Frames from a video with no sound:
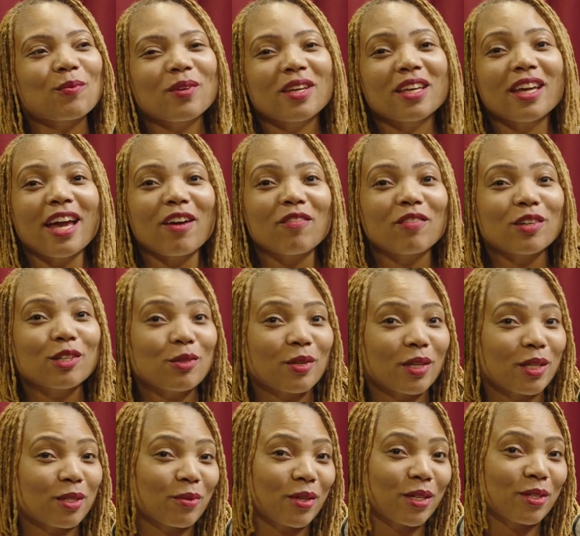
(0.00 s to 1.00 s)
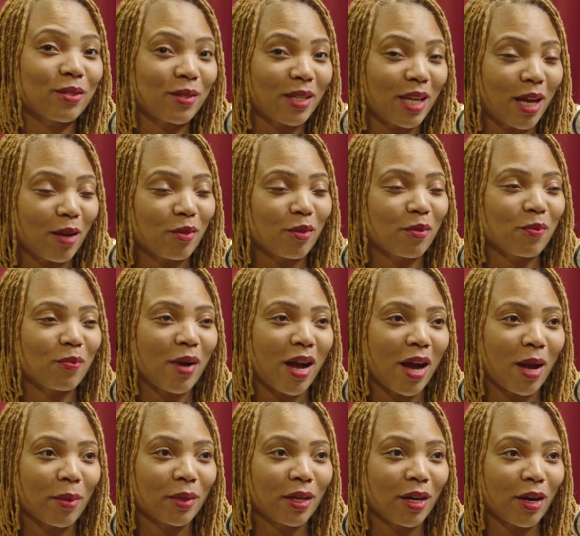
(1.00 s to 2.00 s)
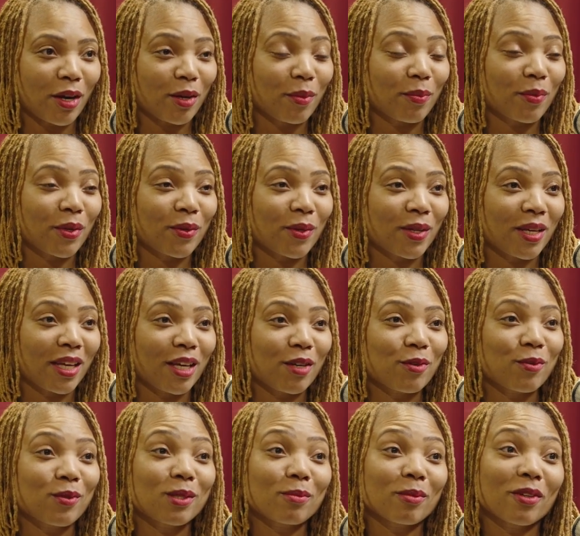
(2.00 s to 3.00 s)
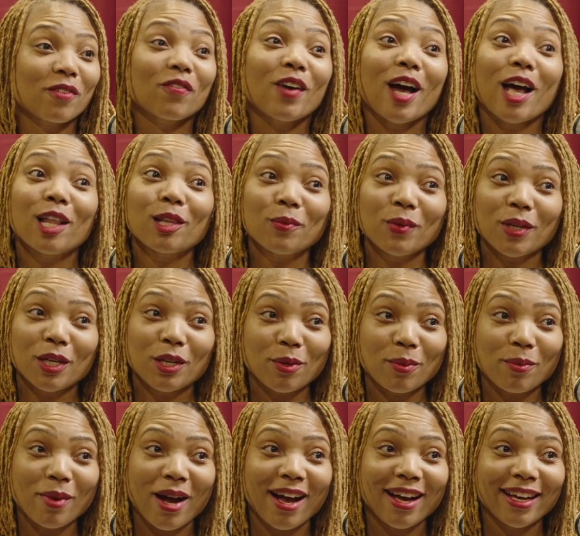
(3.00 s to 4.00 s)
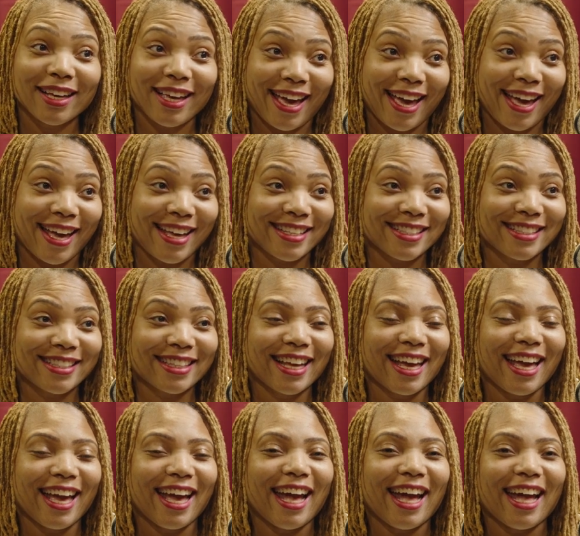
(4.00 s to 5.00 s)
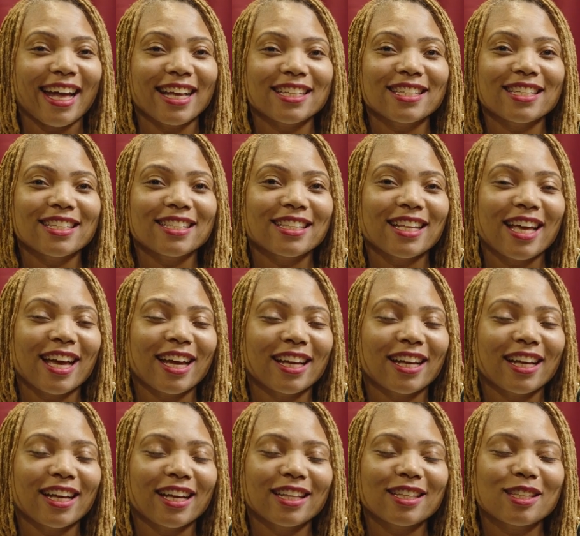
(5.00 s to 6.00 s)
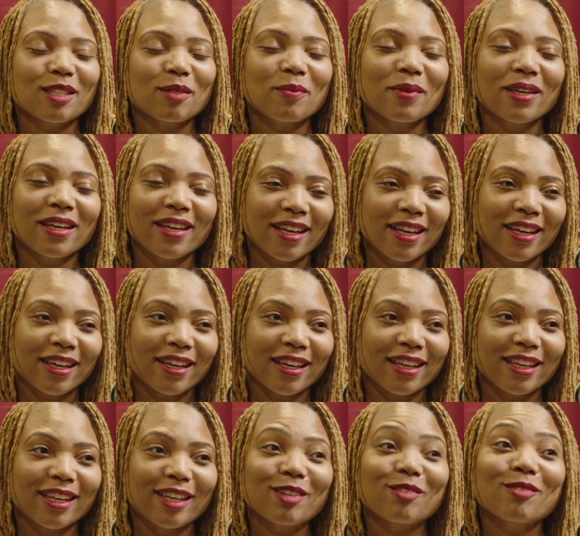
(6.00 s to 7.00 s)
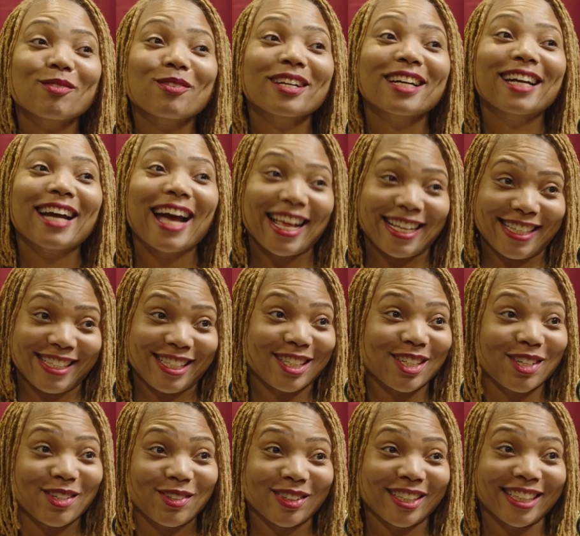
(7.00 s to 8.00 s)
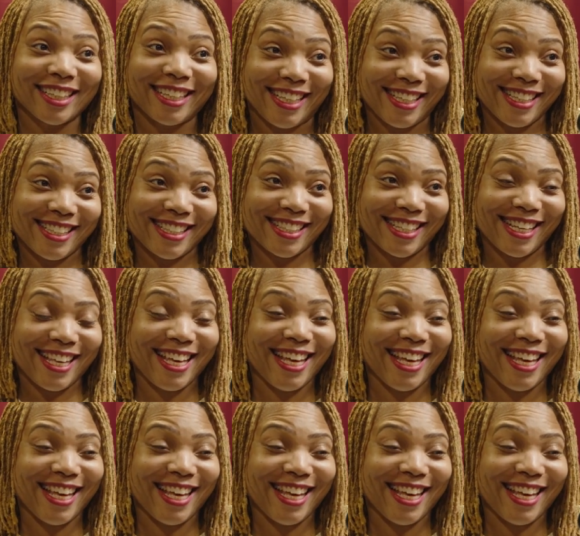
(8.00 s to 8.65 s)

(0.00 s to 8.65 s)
We have a transracial adoptive mom in our community who has been following your podcast. And she's like, Tamekia, you got to know Lanise.